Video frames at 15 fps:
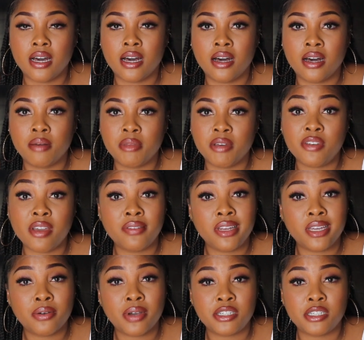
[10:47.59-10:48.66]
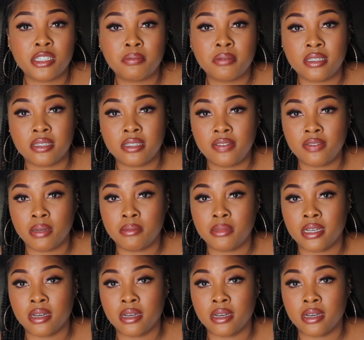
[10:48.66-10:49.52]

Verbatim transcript: Um, if you have any questions, please leave them